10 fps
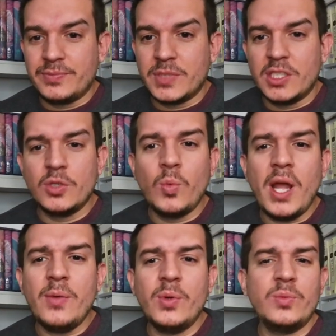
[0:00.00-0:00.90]
So why
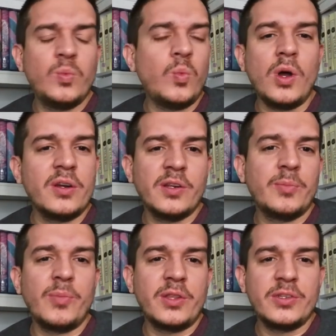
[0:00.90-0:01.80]
would Warner
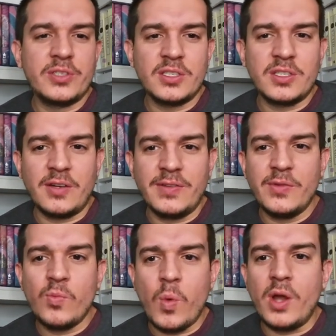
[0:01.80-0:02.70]
Brothers Discovery
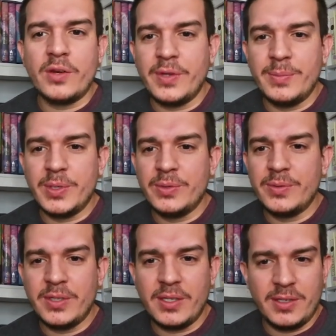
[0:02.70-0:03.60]
want a reboot?
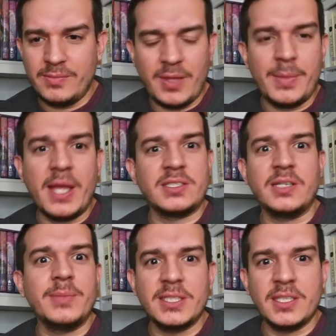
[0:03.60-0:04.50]
I'm asking
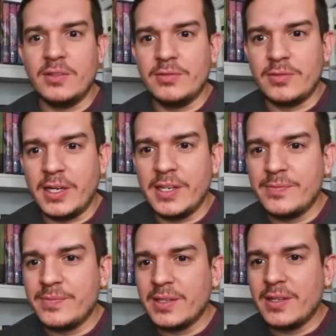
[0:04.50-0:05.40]
myself, right?
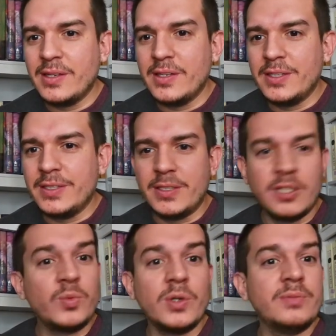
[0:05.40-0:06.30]

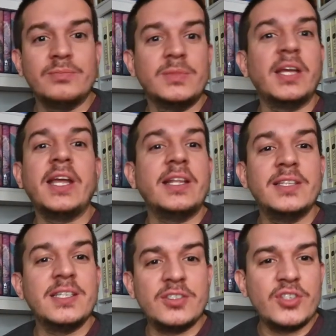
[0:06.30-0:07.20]
Because, again,
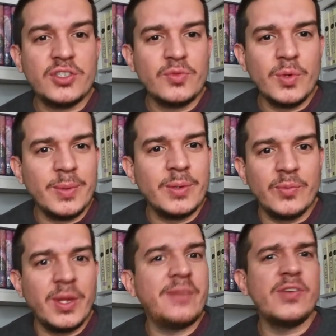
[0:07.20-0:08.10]
this is just a rumor.
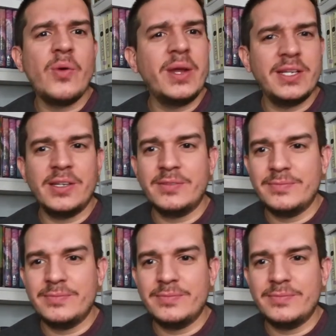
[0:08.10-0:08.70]
We have no idea.